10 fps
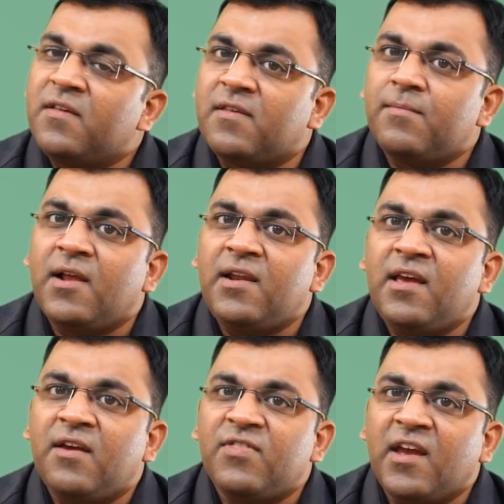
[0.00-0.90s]

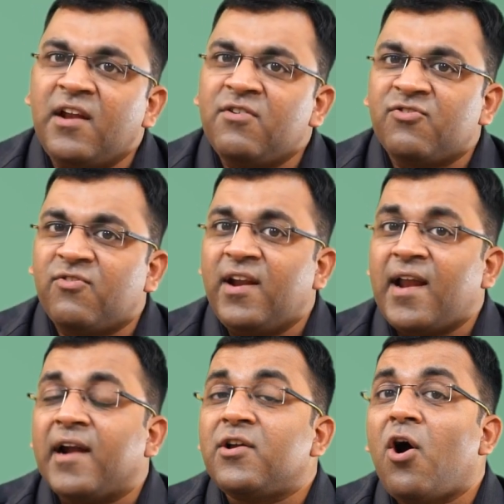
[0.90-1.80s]
Similarly, if the interest rate
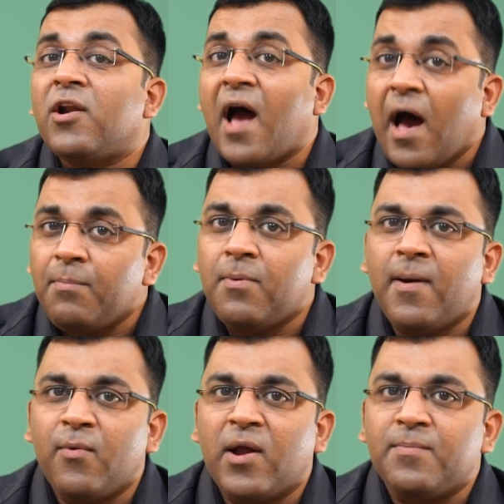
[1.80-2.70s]
had gone up
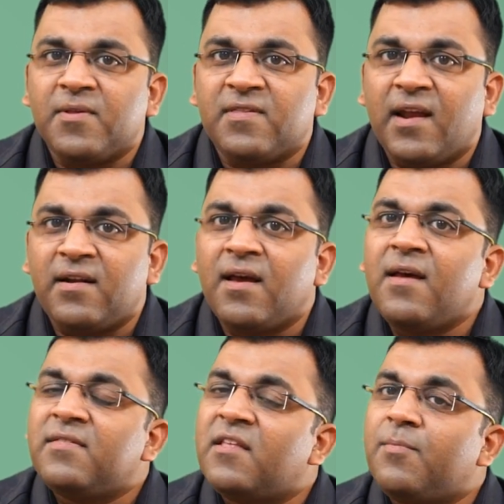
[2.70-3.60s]
by 1%,
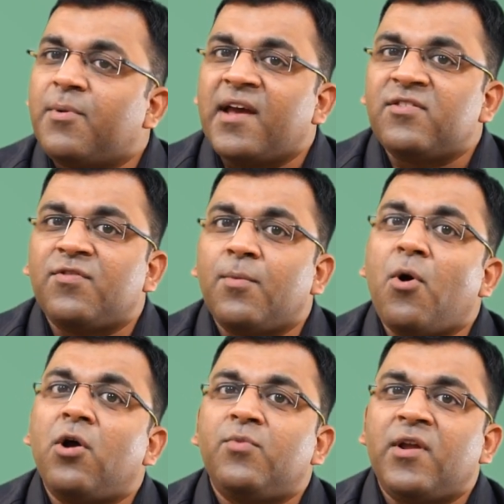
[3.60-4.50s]
then the price of the
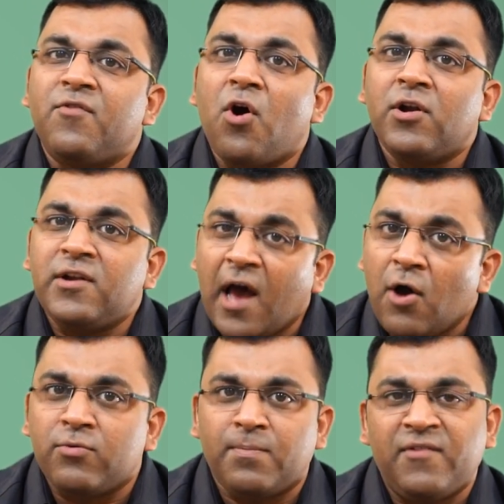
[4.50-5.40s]
bond would have gone
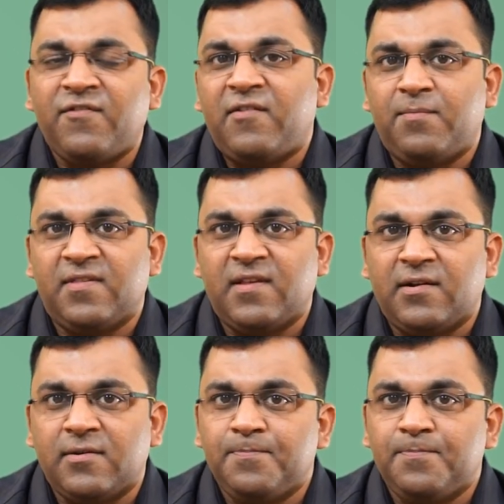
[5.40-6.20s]
down by 5%.